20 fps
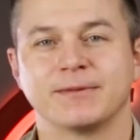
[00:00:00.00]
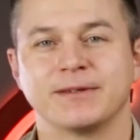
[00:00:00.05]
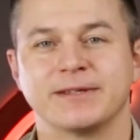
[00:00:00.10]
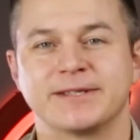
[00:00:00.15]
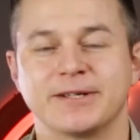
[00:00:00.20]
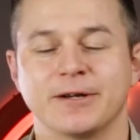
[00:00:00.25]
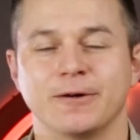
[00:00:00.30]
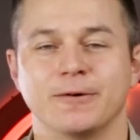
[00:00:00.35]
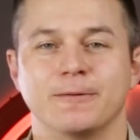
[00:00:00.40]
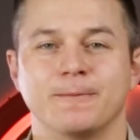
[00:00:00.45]

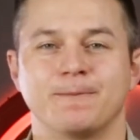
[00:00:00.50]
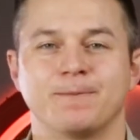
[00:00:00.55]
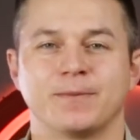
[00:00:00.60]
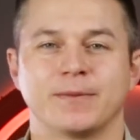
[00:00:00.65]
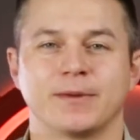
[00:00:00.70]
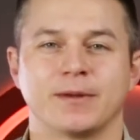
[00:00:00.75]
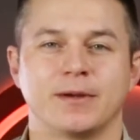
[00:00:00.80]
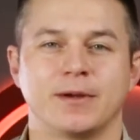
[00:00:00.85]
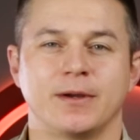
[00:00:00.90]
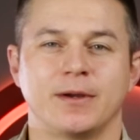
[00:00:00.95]
So,
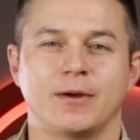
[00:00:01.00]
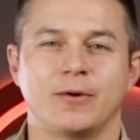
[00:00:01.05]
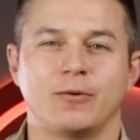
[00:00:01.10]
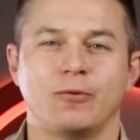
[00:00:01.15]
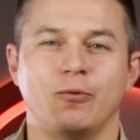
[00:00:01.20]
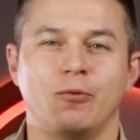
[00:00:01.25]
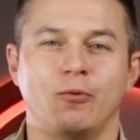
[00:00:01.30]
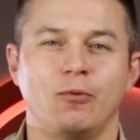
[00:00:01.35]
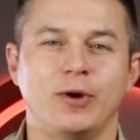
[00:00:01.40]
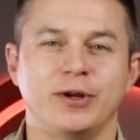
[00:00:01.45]

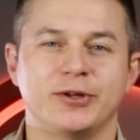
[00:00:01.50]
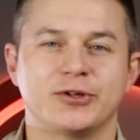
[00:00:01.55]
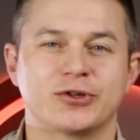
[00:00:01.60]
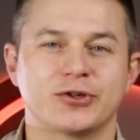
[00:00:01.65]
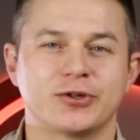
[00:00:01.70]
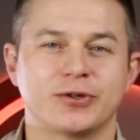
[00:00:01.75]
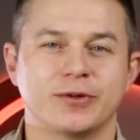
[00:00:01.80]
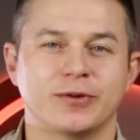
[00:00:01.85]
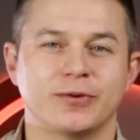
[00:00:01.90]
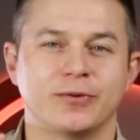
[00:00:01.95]

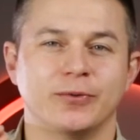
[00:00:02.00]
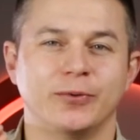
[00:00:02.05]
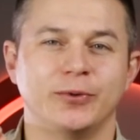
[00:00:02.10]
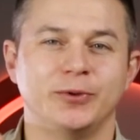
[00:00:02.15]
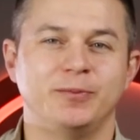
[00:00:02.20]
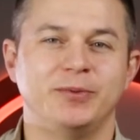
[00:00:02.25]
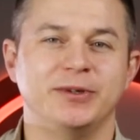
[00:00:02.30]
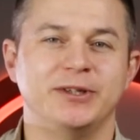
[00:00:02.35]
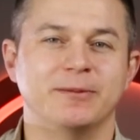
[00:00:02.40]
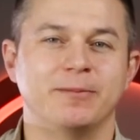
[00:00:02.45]
which
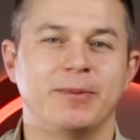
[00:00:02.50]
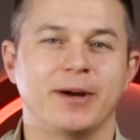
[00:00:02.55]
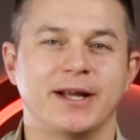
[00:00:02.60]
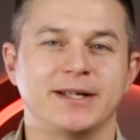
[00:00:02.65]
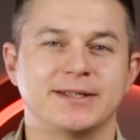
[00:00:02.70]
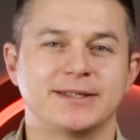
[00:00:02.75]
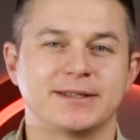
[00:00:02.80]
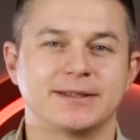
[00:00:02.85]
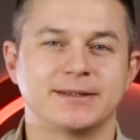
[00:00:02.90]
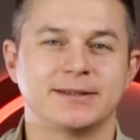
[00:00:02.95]
would be the
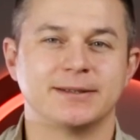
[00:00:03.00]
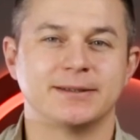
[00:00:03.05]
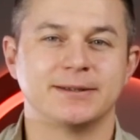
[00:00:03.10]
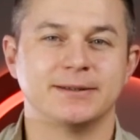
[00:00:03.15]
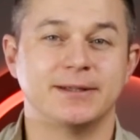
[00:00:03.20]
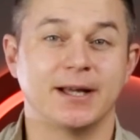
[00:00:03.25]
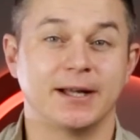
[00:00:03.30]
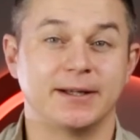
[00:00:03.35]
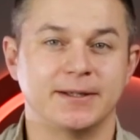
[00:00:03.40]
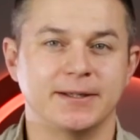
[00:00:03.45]
best?
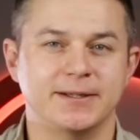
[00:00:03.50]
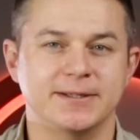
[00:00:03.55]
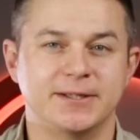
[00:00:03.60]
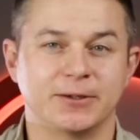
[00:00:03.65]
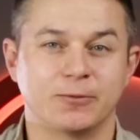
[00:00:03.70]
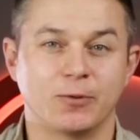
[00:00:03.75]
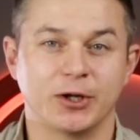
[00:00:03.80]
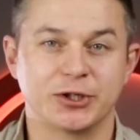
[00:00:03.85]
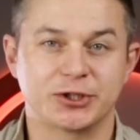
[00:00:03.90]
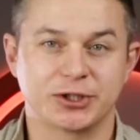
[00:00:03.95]
That is
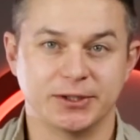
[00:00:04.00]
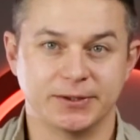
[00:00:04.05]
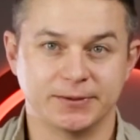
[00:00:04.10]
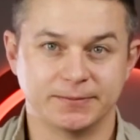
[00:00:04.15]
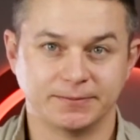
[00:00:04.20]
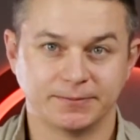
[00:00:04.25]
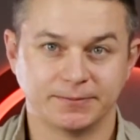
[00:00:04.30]
the question.